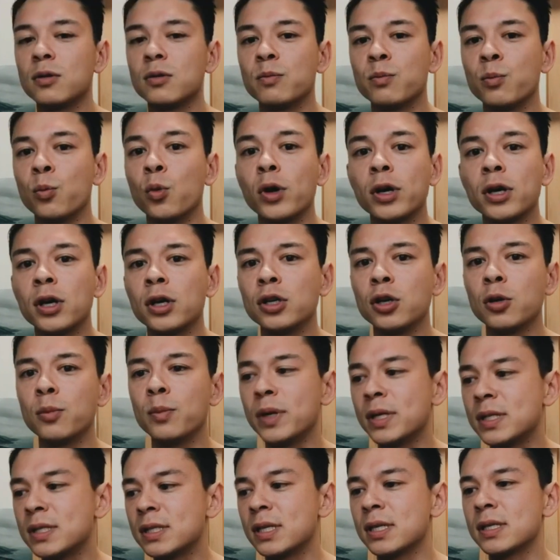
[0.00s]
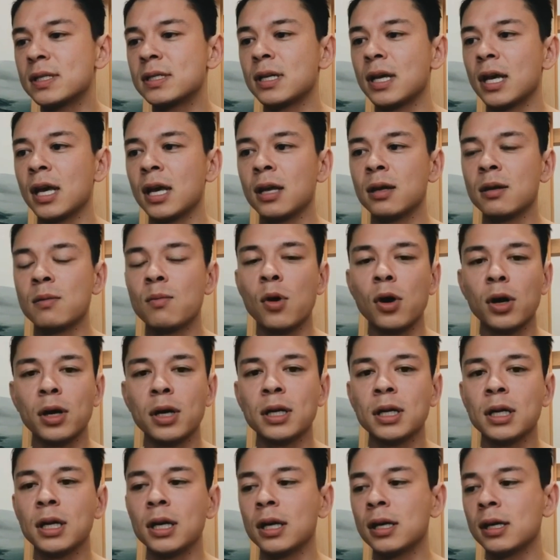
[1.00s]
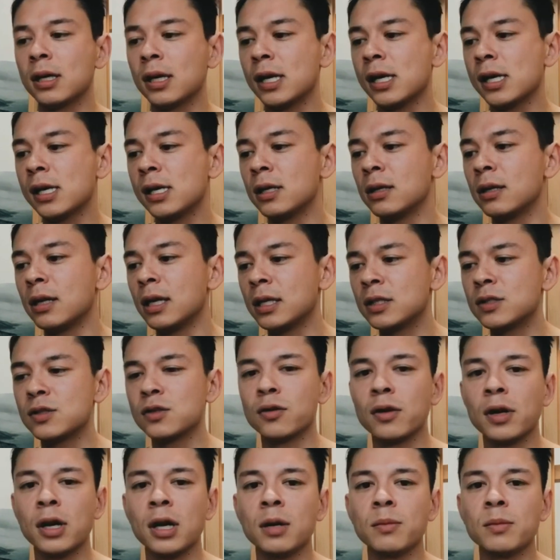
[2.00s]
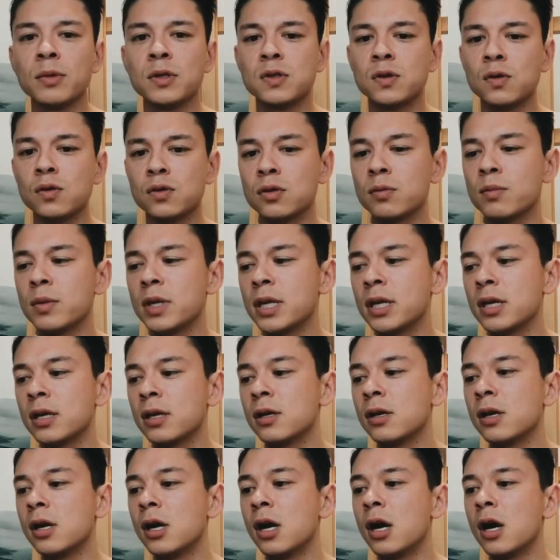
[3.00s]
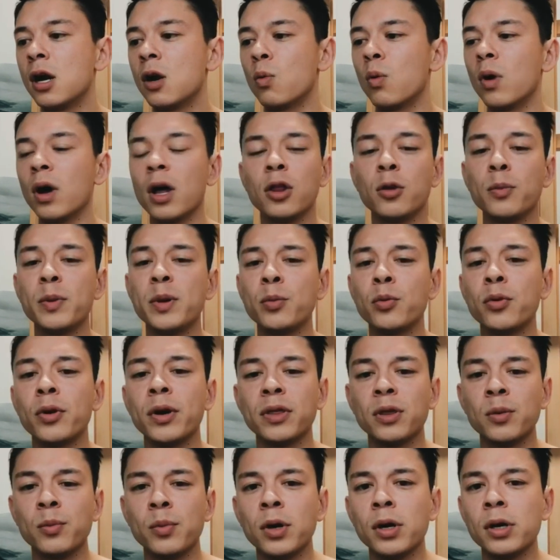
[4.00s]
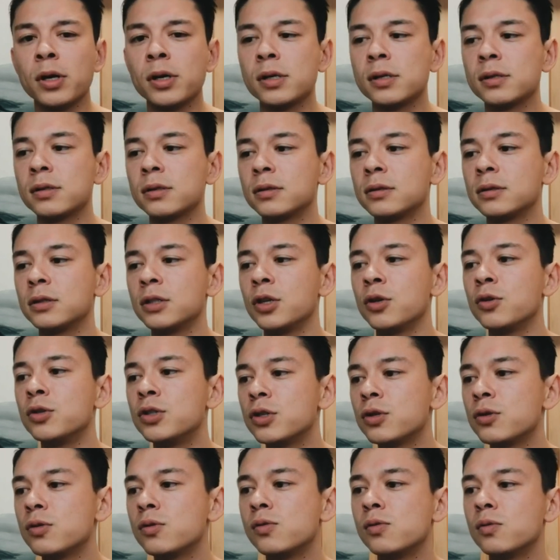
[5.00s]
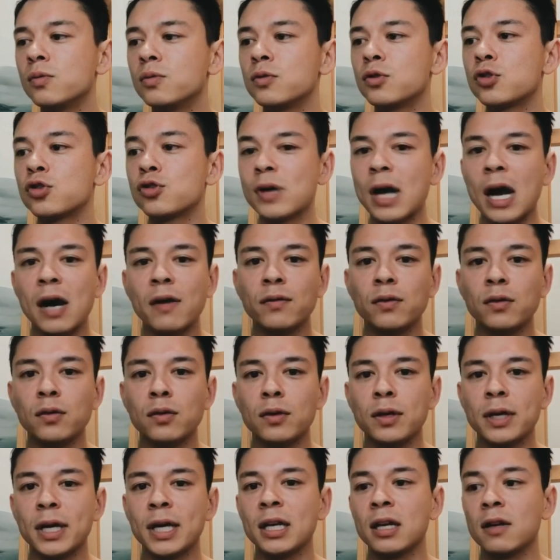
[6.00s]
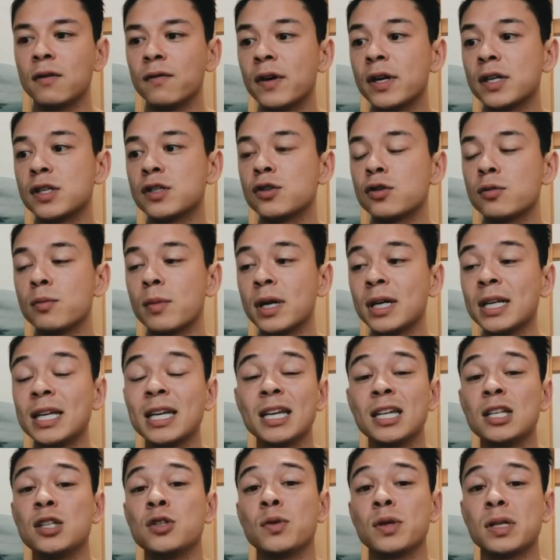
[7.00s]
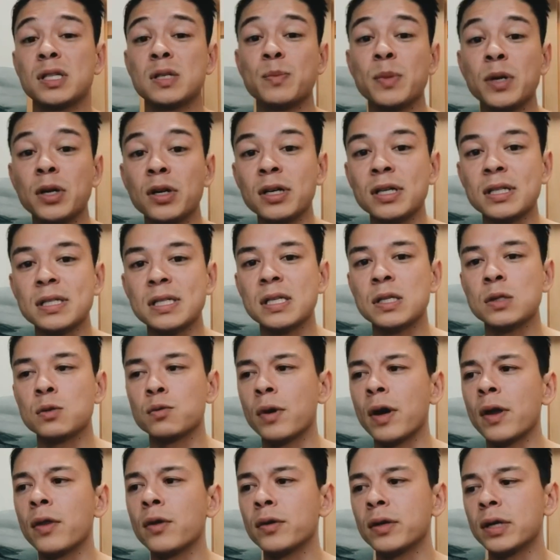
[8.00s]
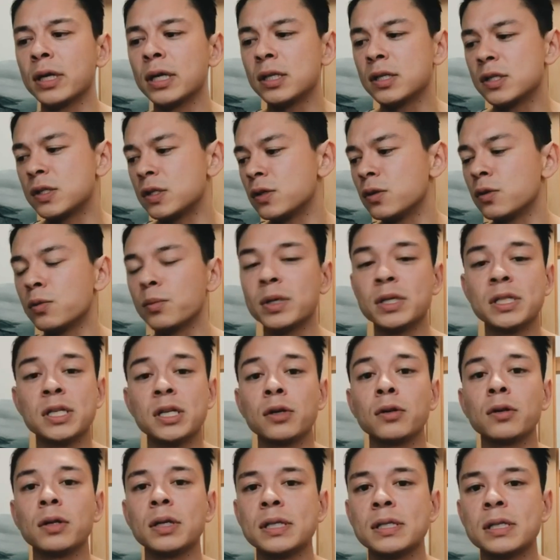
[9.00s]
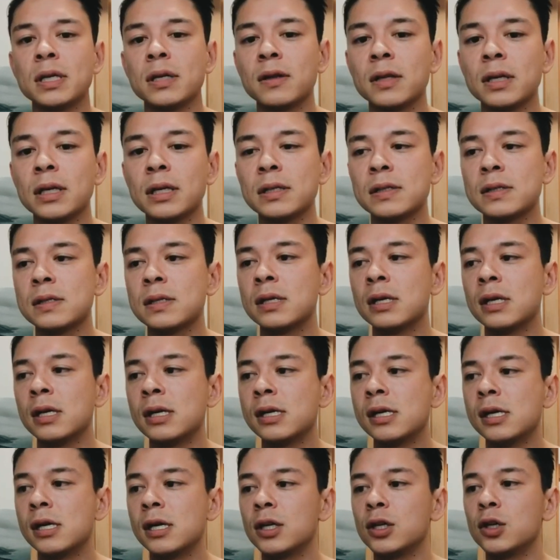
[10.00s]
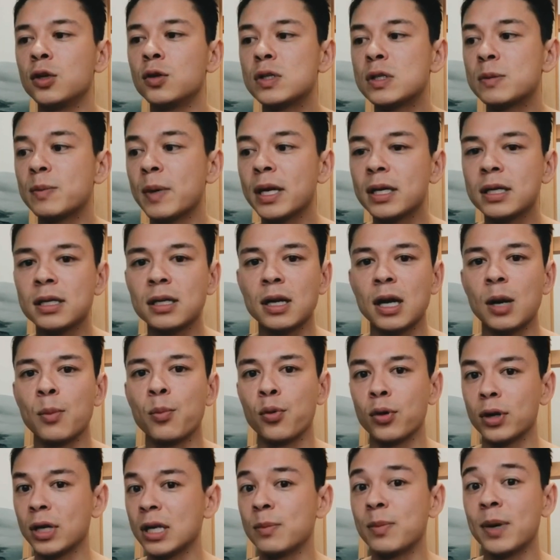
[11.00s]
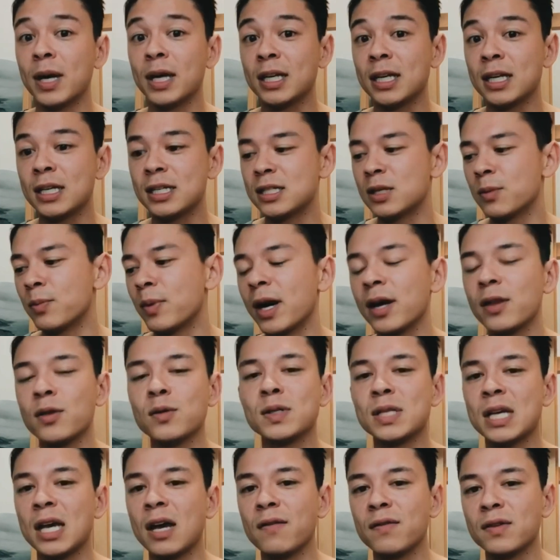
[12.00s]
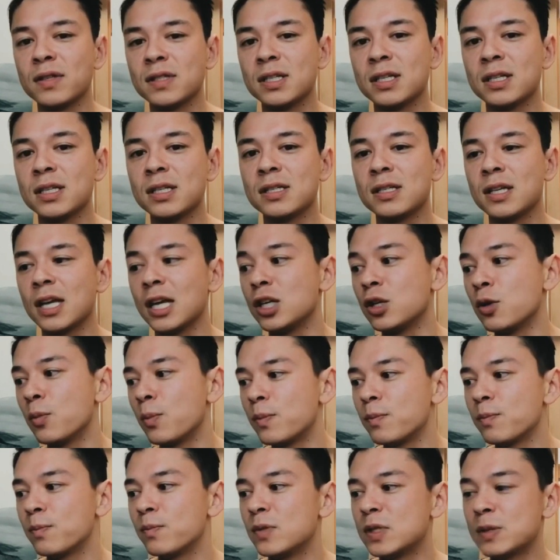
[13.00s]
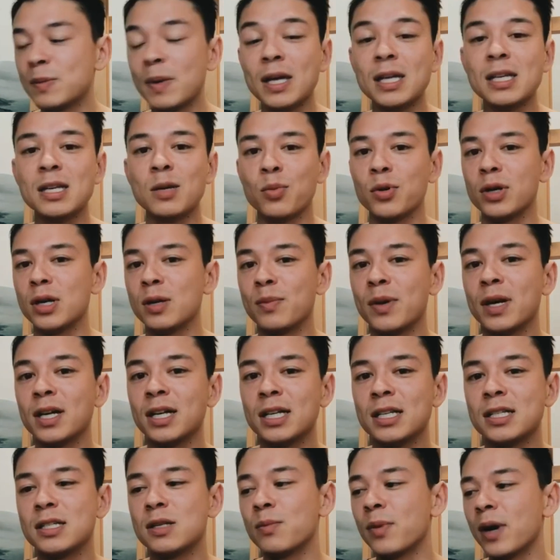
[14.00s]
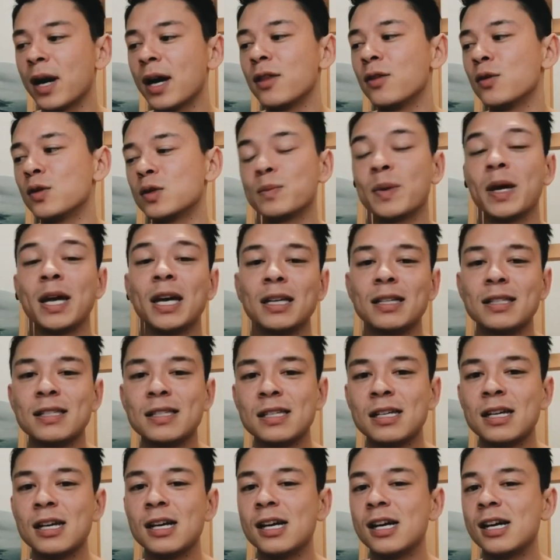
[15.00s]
work on your business and marketing and Instagram and social media while other people are at the bar. You do travel and invest your money into experiences rather into materialistic things. You spend a pretty penny to buy those canvases, and you spend a pretty penny to buy those paints,